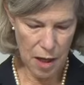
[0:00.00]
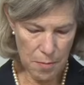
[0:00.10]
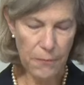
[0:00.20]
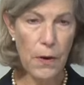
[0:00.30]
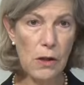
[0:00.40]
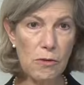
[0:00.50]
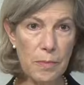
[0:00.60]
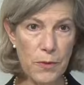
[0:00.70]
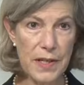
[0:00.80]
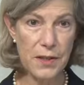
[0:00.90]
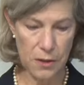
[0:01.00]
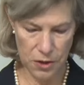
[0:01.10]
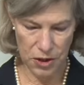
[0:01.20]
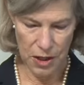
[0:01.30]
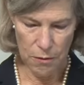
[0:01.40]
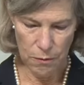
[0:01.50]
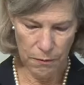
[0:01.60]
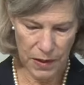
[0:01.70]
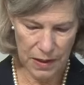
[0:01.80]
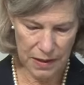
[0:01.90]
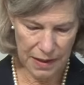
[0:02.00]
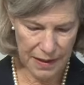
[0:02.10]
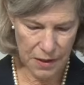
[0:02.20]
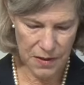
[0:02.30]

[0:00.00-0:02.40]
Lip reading: But follow-up research revealed that there